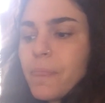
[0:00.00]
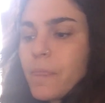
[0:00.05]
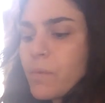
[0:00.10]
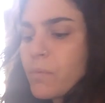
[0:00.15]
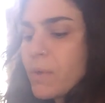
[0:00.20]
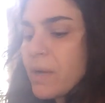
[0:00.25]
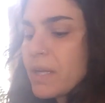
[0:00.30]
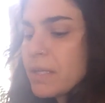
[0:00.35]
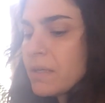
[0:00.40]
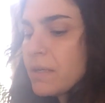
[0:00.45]

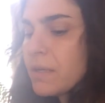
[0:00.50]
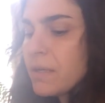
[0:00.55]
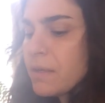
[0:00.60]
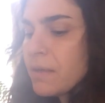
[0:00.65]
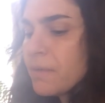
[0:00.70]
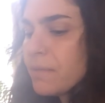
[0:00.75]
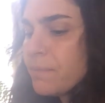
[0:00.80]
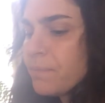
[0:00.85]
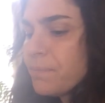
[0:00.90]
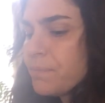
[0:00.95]
Right?
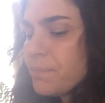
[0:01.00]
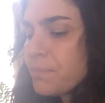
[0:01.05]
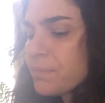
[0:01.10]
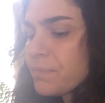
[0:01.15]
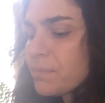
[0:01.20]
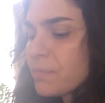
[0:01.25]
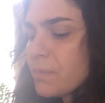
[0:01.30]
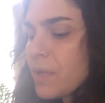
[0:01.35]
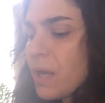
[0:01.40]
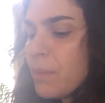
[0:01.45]
Um,
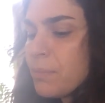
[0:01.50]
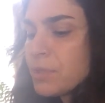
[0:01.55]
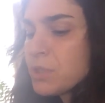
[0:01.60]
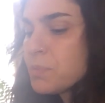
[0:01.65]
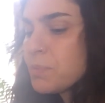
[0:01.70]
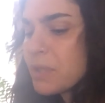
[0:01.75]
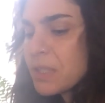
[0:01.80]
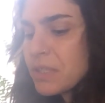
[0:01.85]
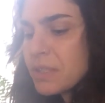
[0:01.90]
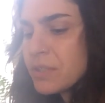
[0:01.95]
how
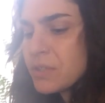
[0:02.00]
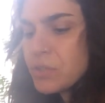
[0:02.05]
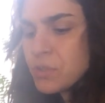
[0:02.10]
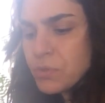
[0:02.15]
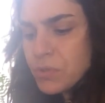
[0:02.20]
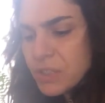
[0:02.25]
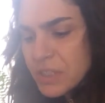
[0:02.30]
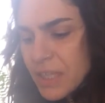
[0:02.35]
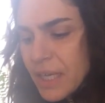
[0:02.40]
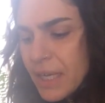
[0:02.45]
much money did
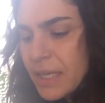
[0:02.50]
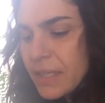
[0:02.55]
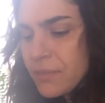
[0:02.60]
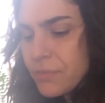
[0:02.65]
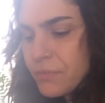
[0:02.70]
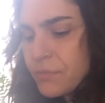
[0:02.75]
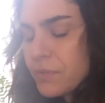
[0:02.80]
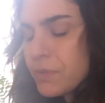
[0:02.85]
you save?